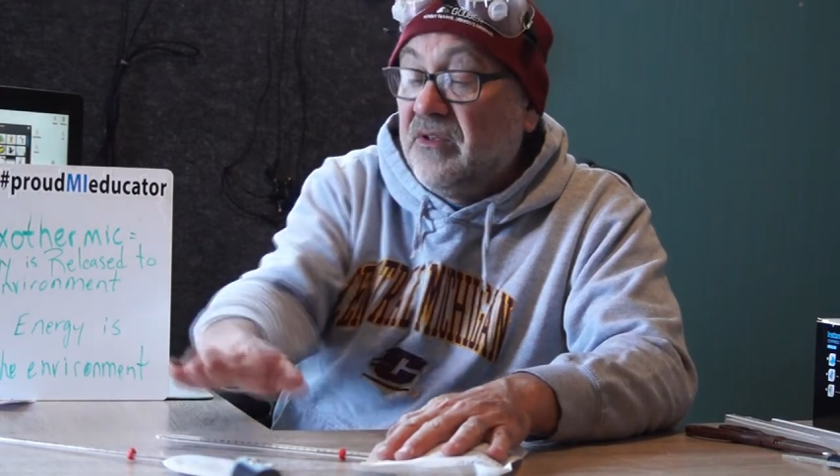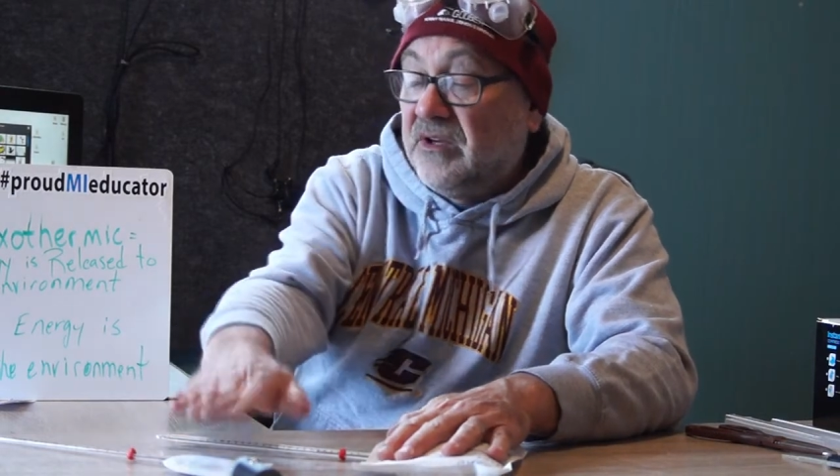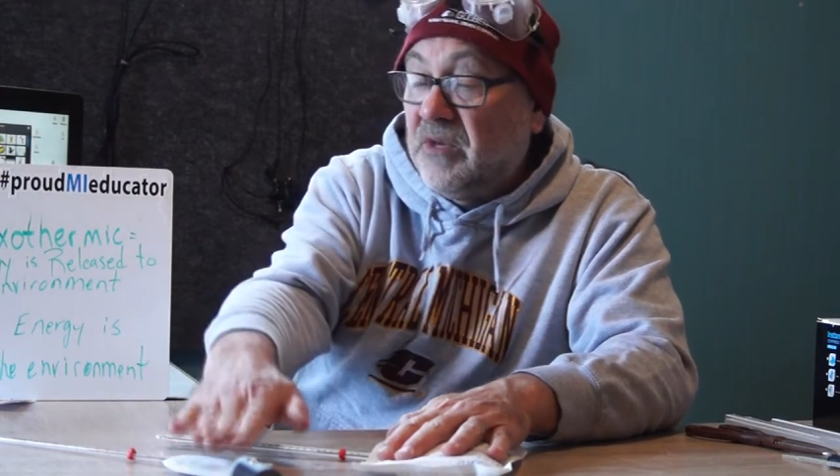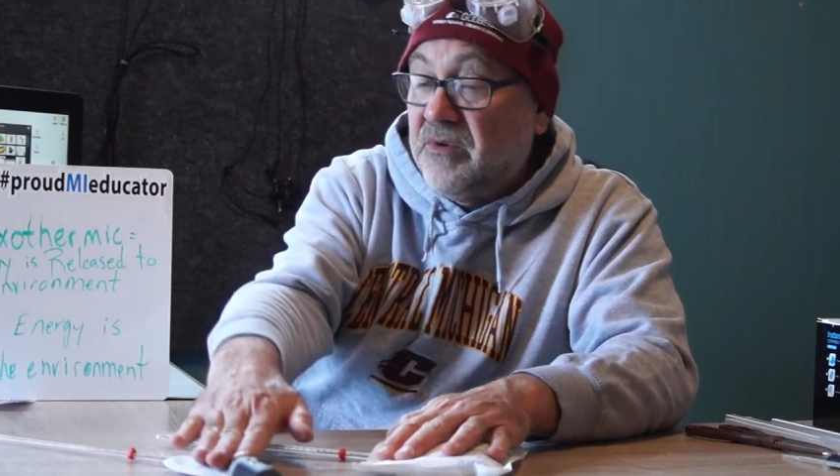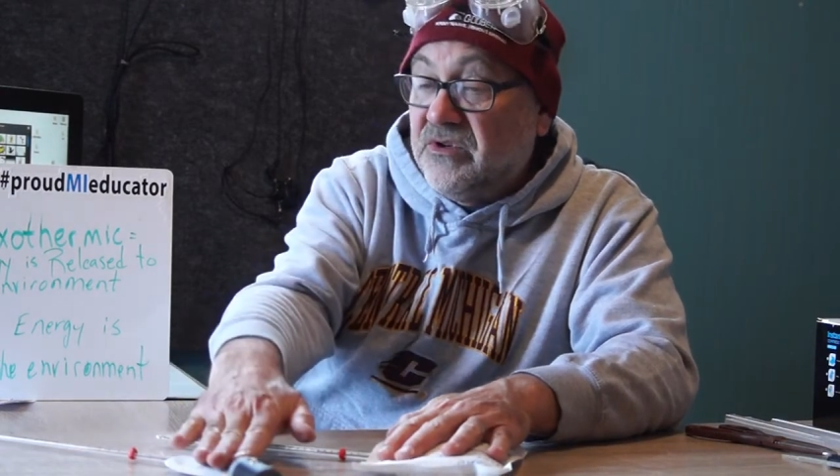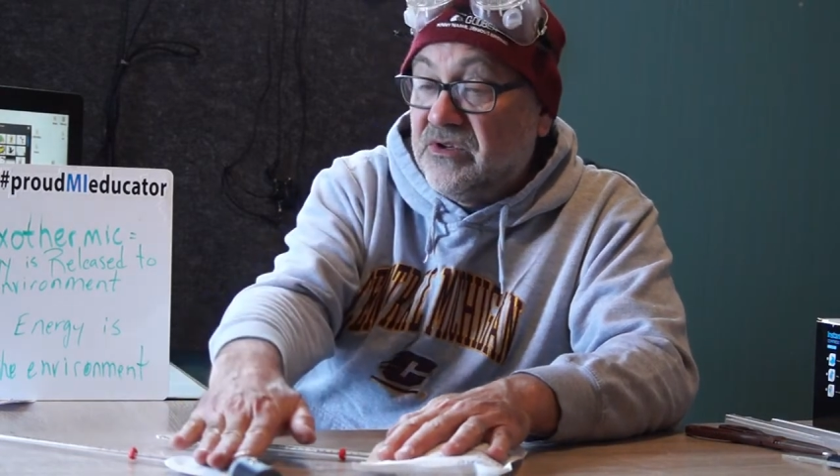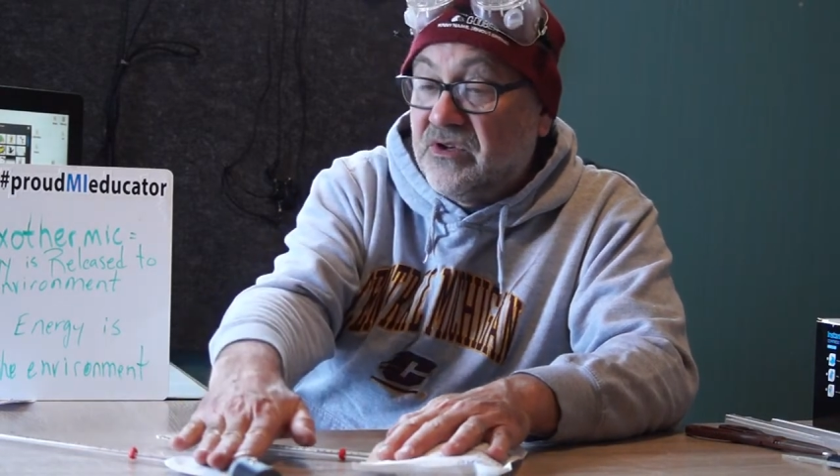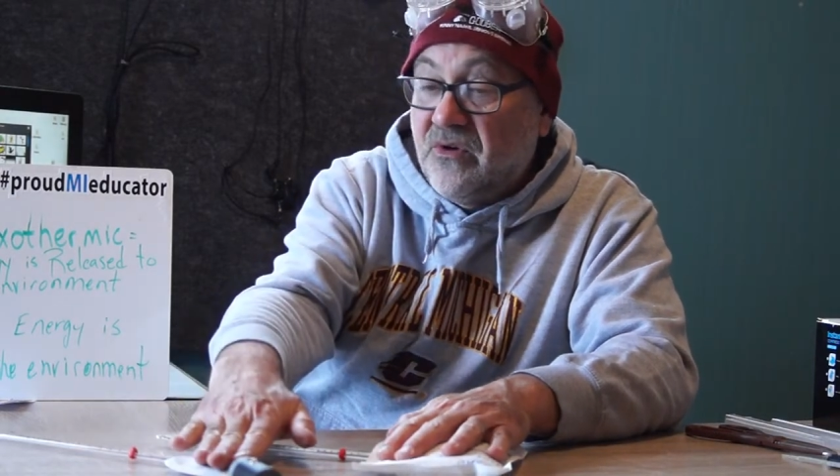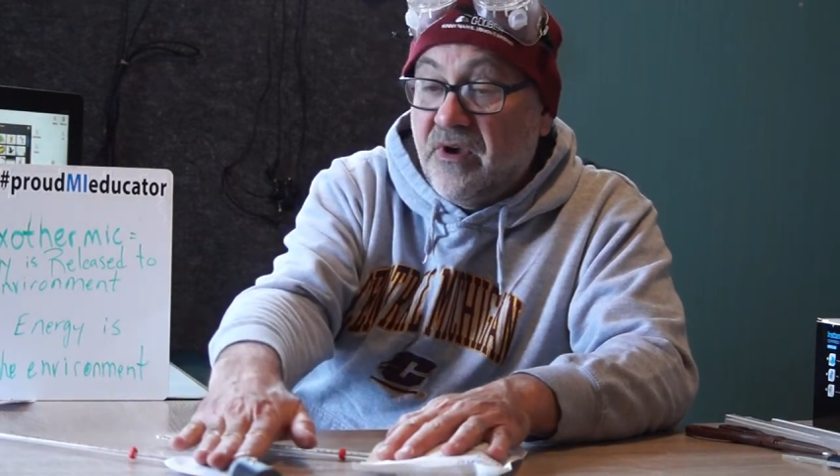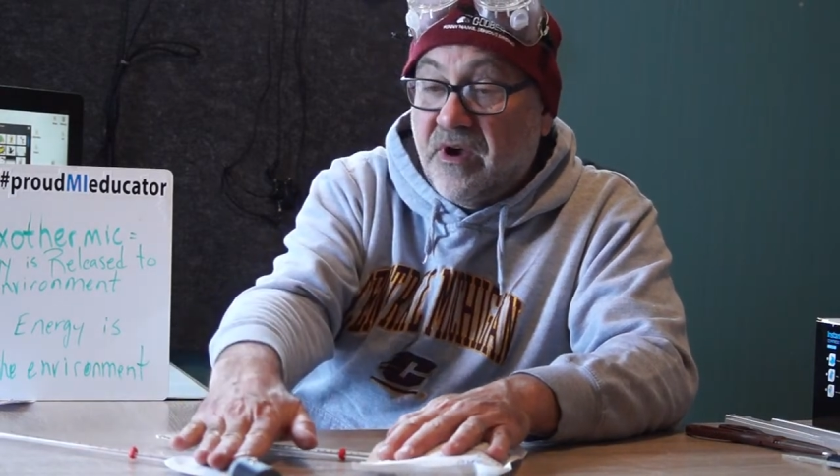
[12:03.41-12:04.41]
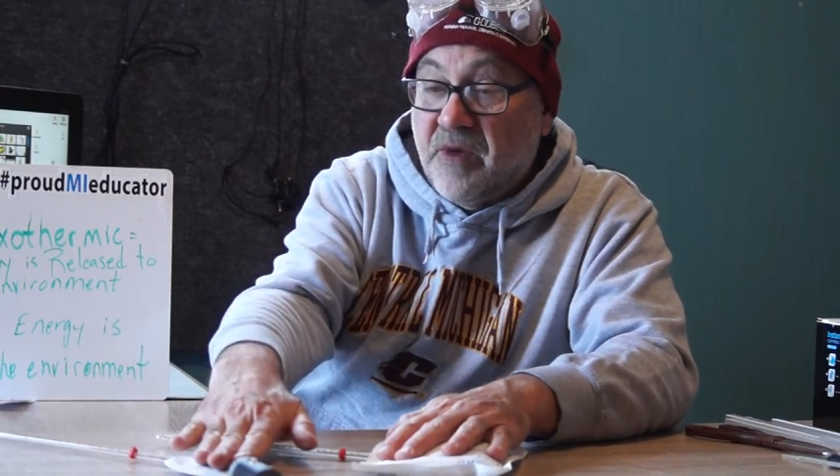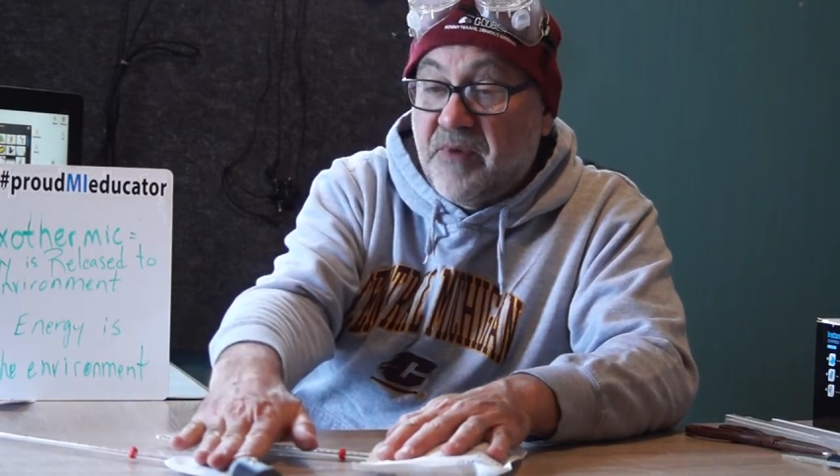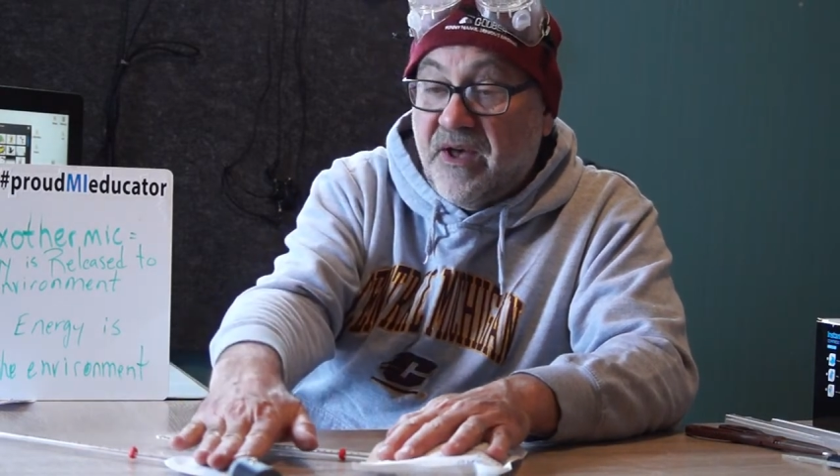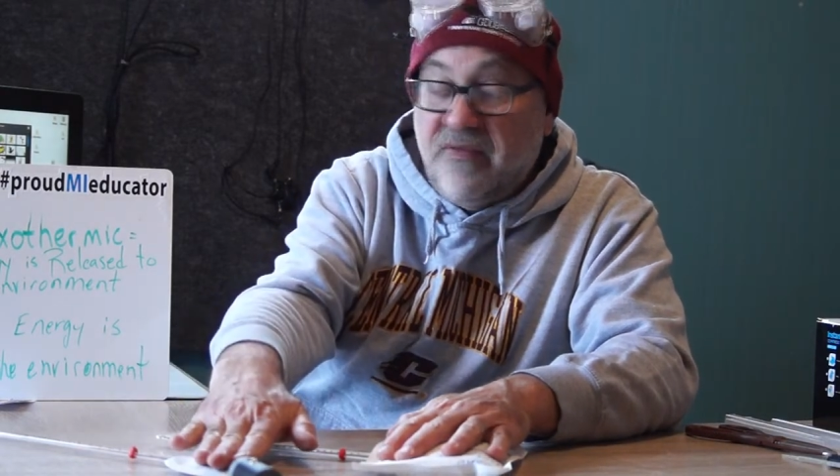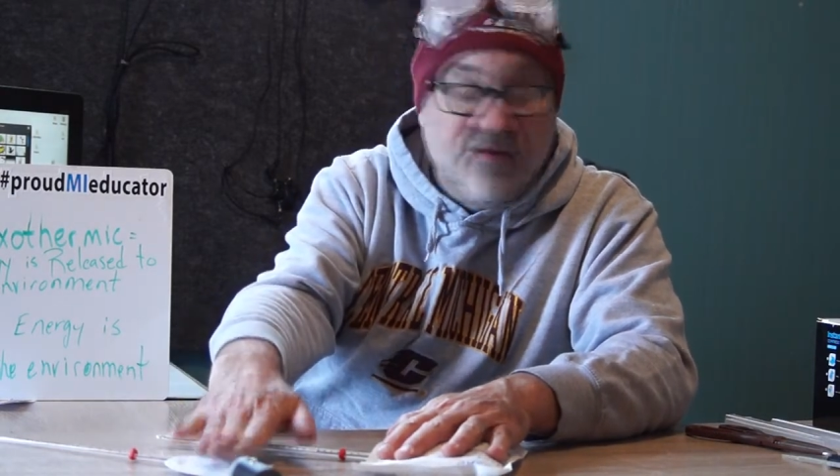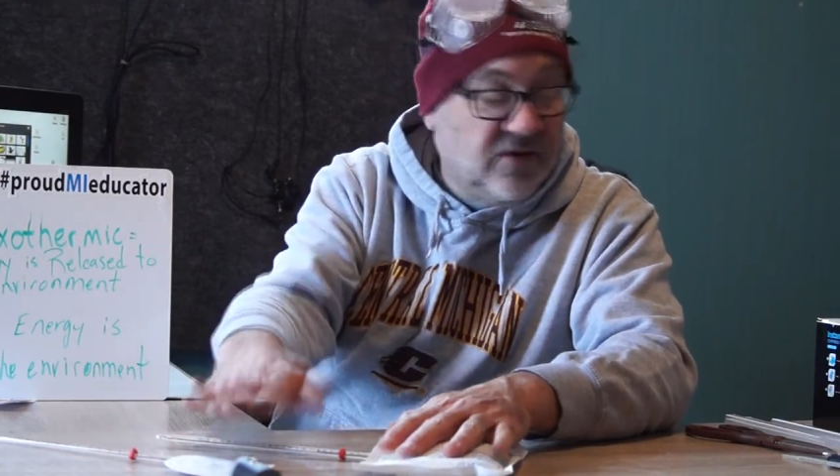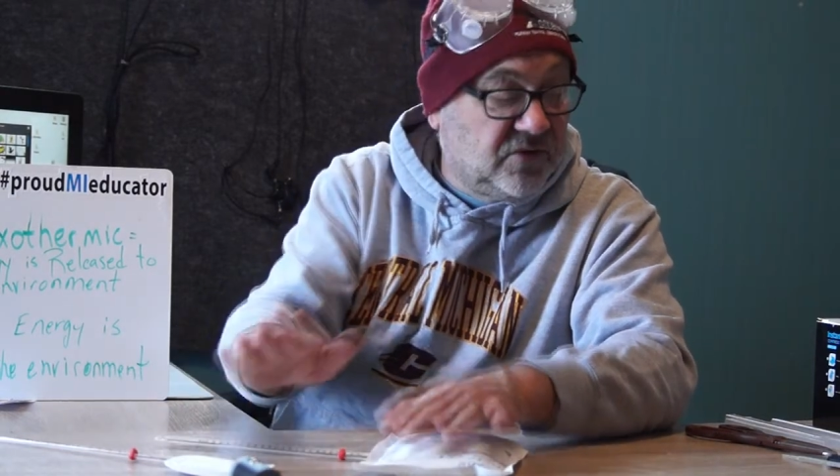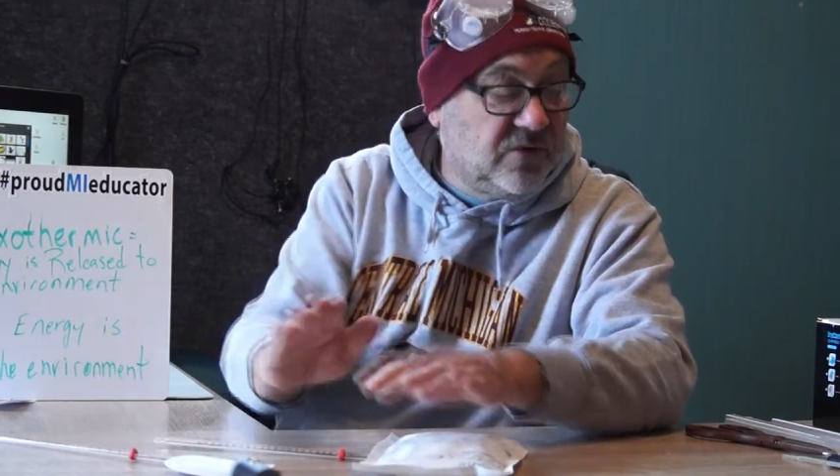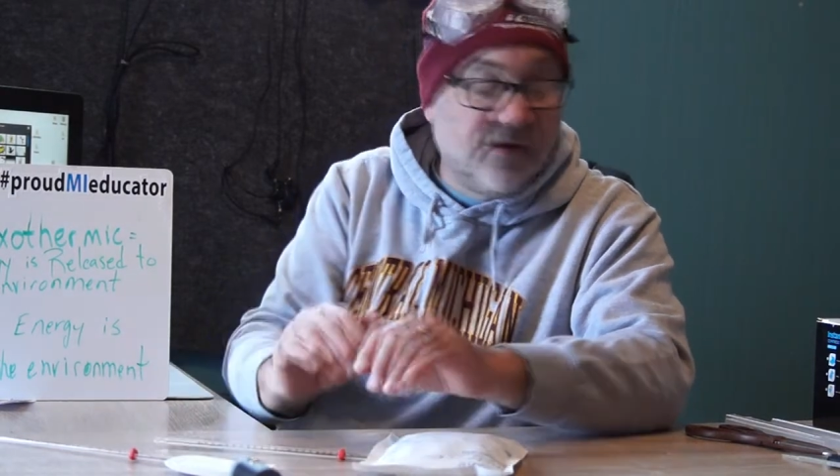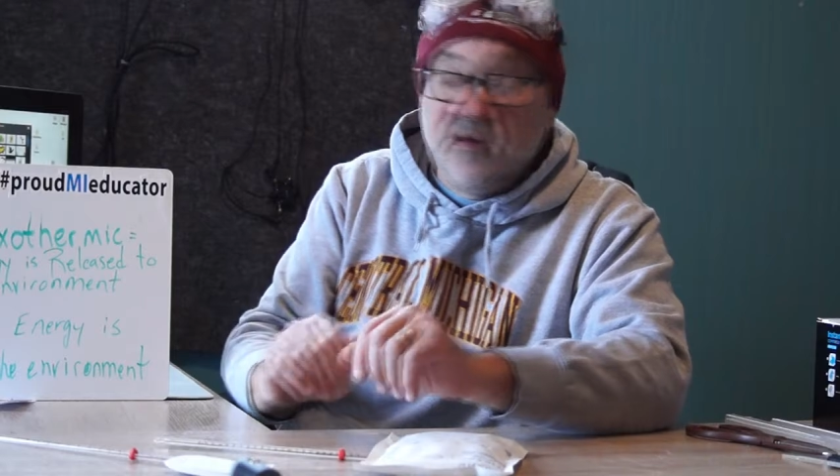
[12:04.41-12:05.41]
the temperature is going up on
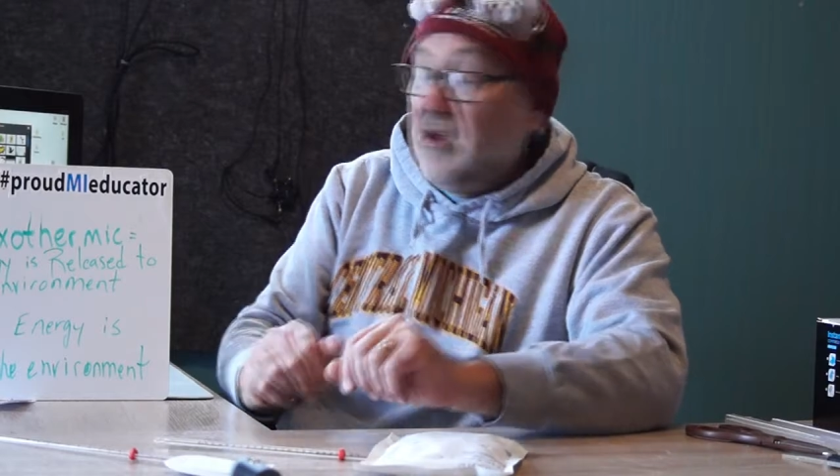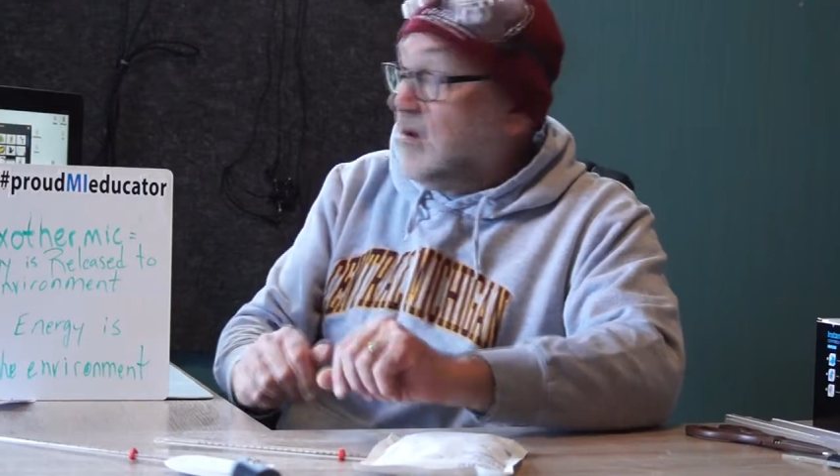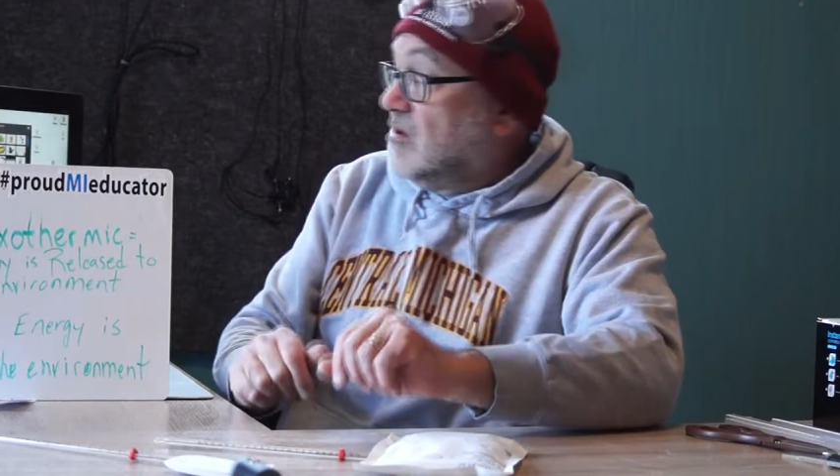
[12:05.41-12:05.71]
this one.